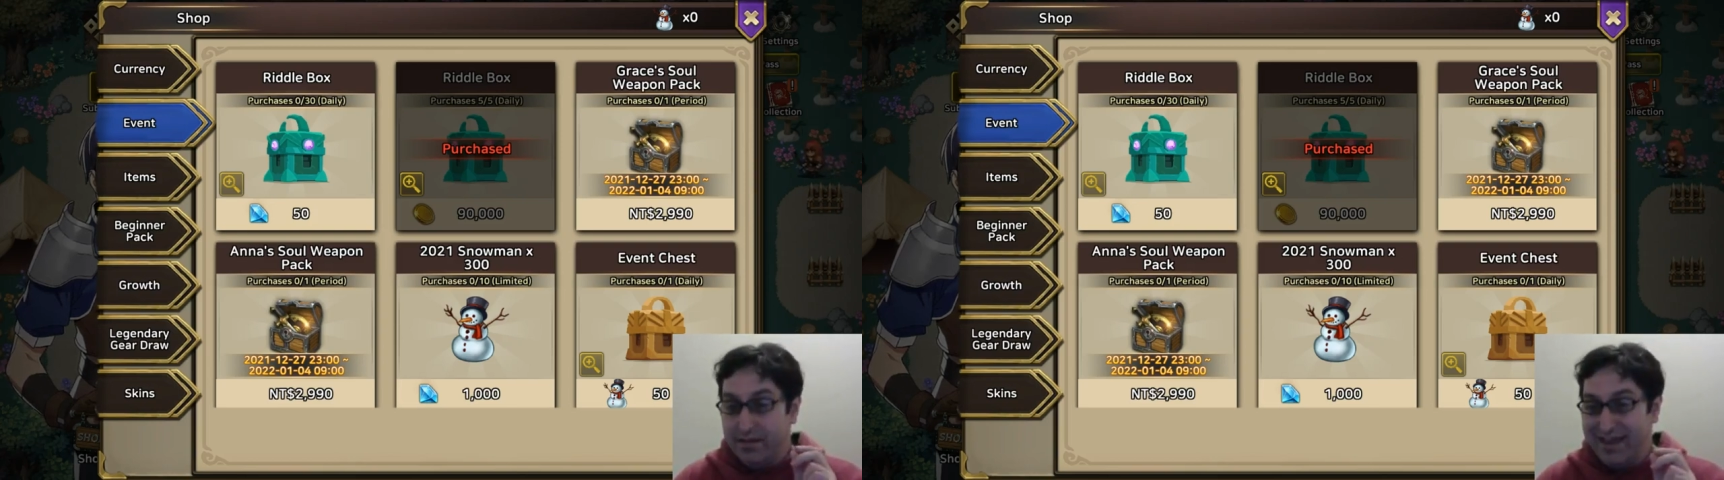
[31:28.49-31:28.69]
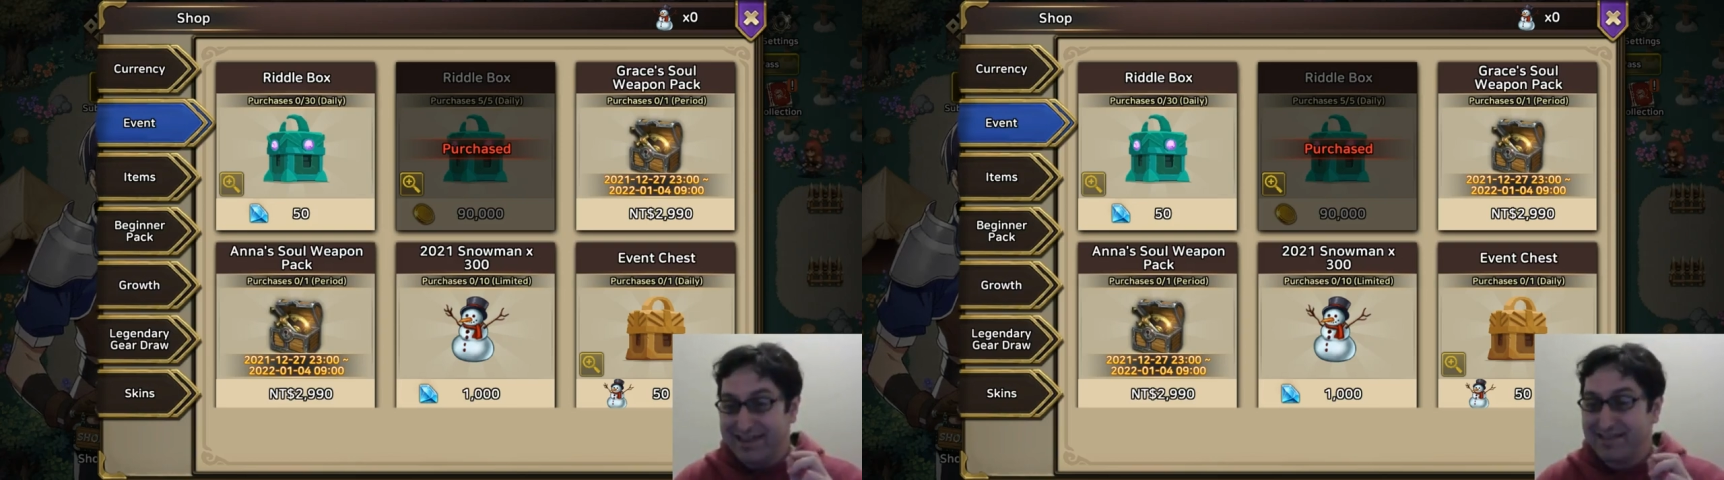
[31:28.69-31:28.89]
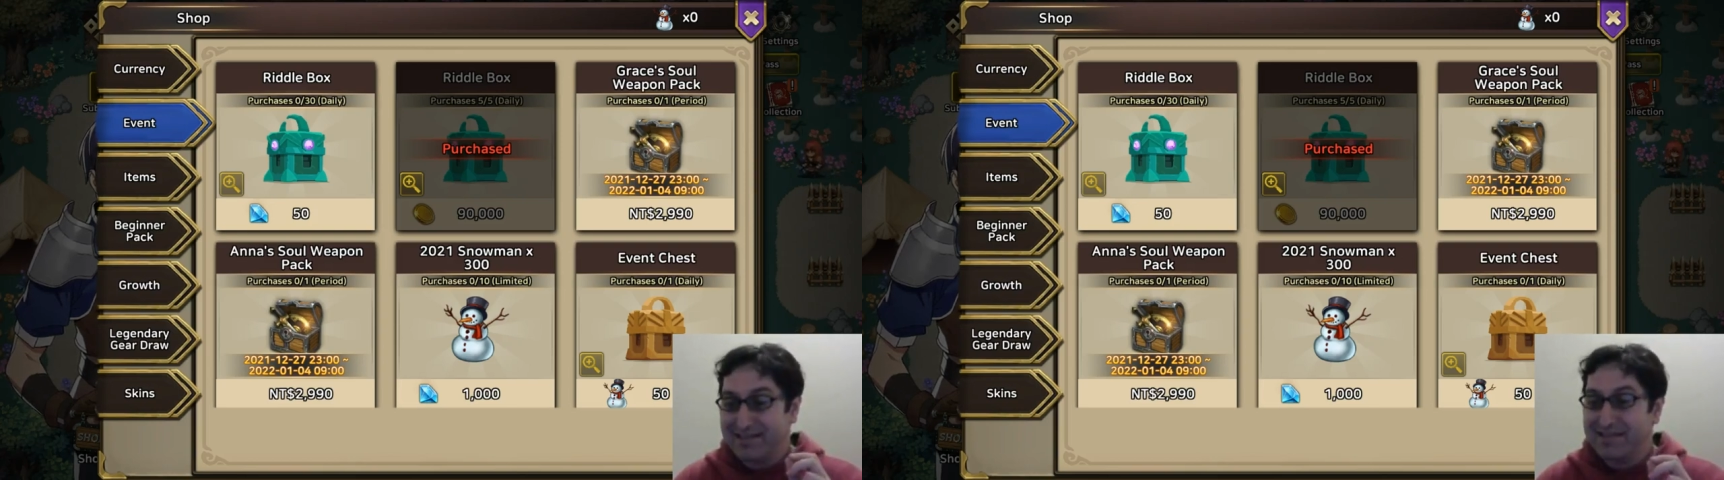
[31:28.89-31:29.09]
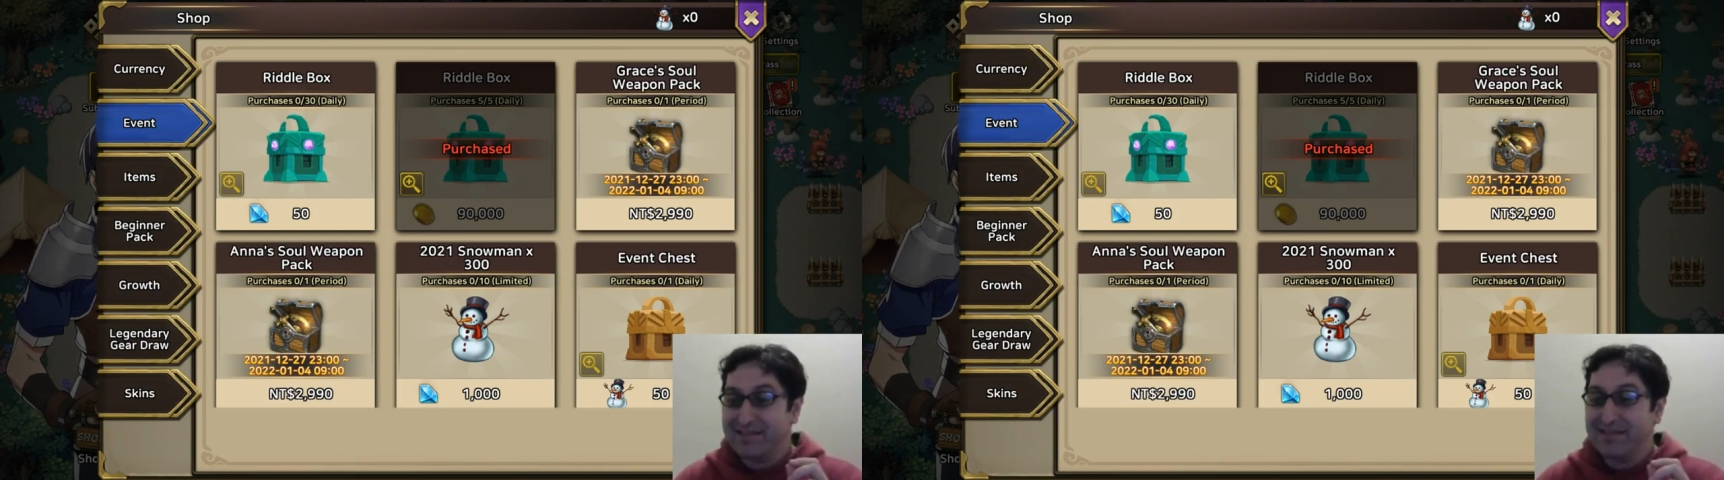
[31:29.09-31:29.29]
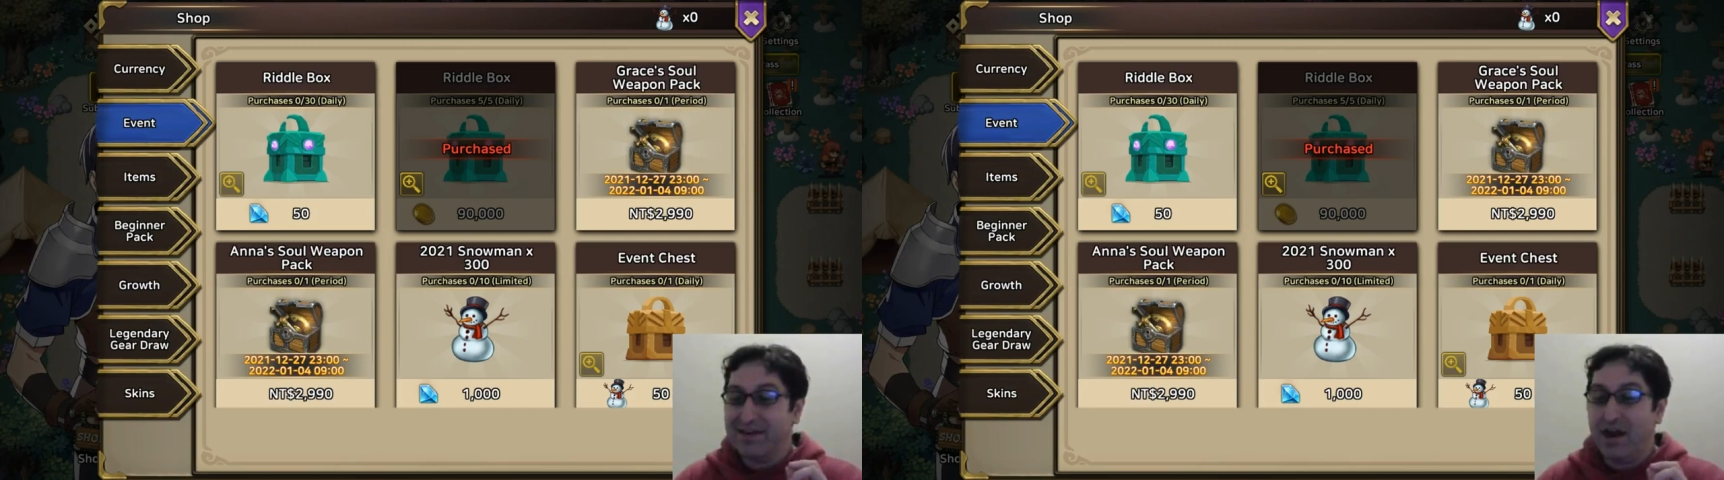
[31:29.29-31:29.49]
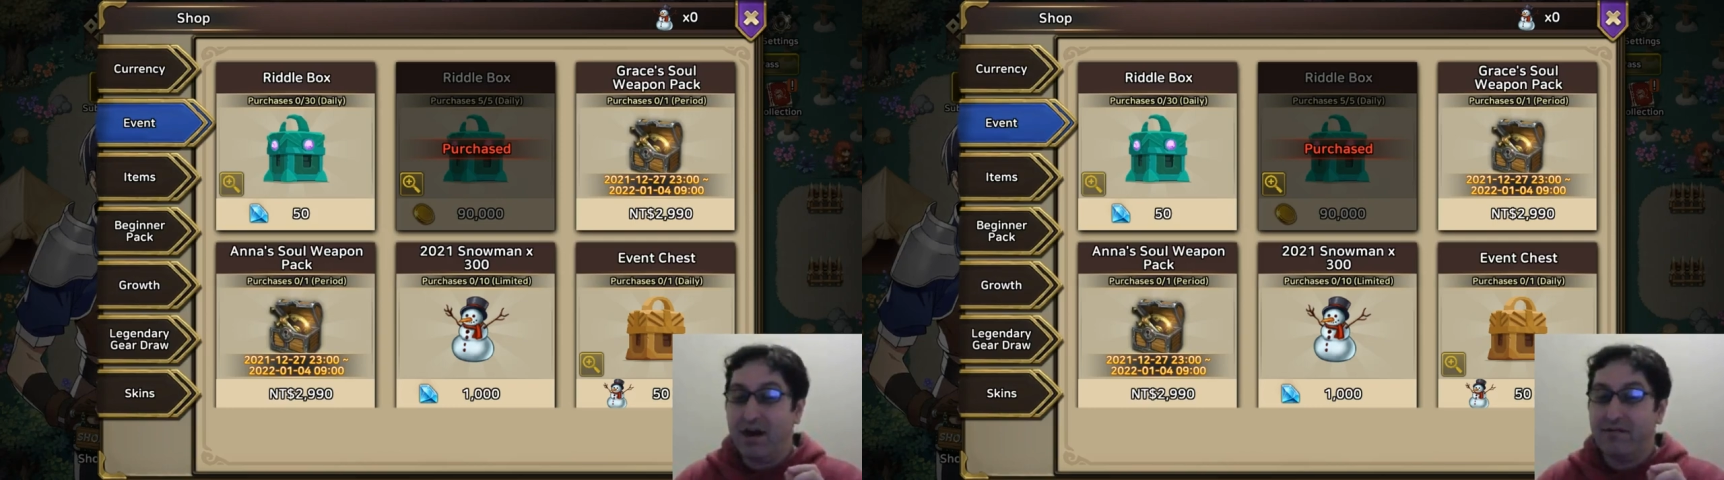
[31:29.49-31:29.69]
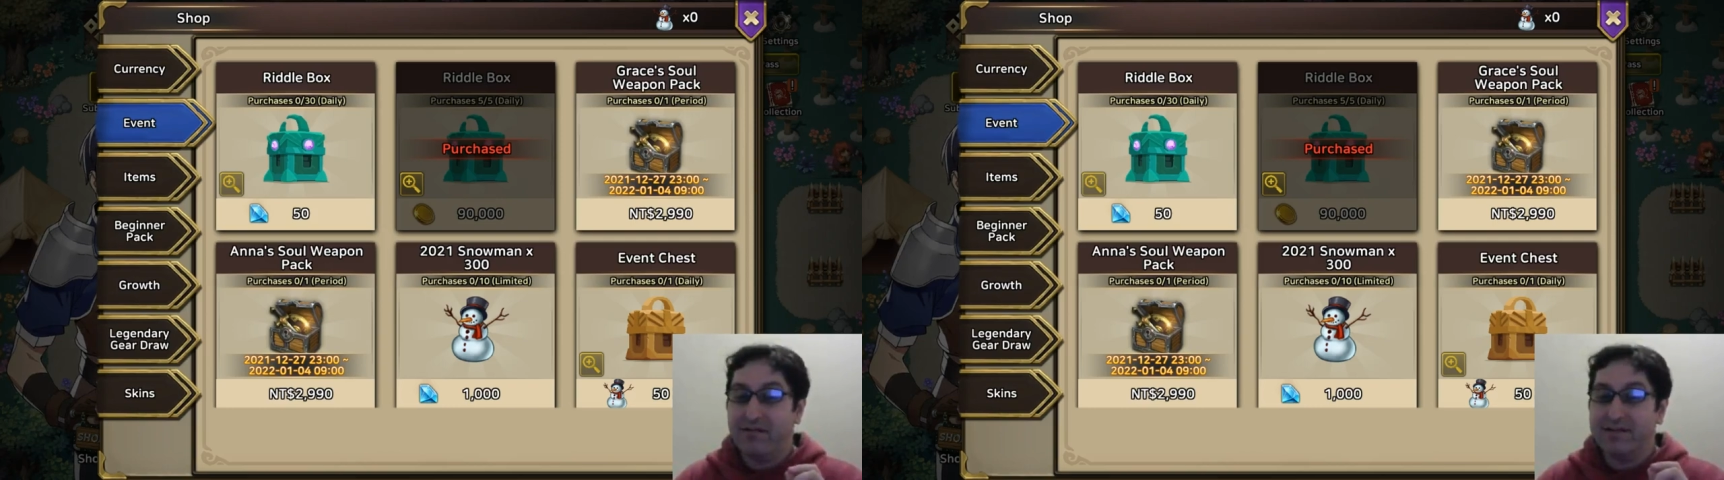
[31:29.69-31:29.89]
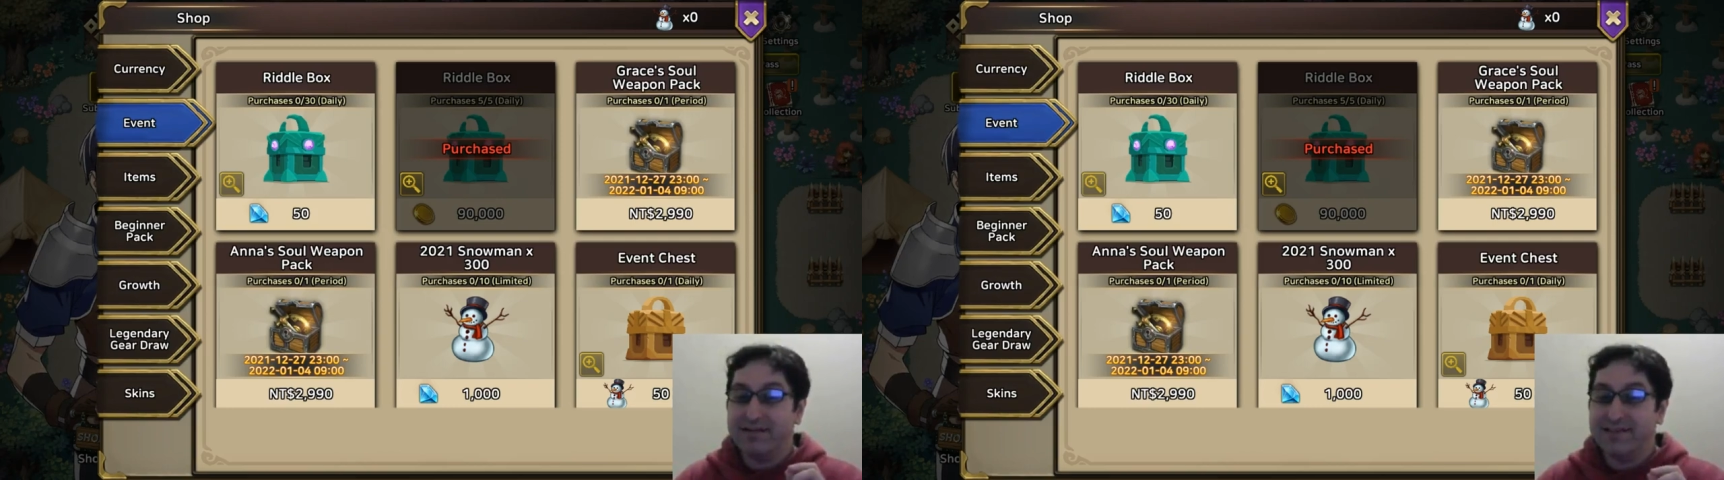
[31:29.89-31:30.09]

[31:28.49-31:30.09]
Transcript: That's the current